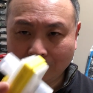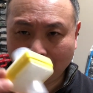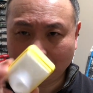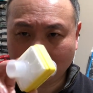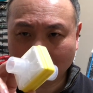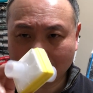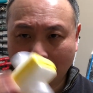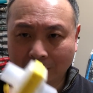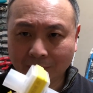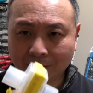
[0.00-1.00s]
It turns
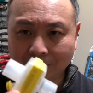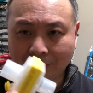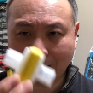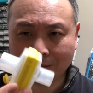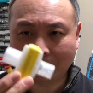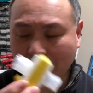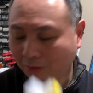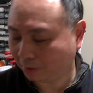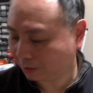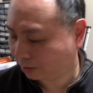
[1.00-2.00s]
out that's not
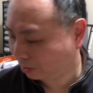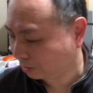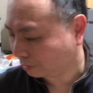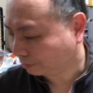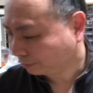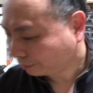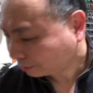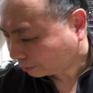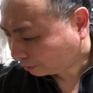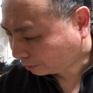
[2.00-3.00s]
always true.
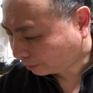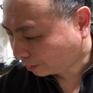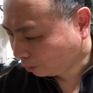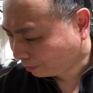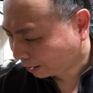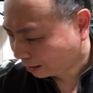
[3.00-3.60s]
One of my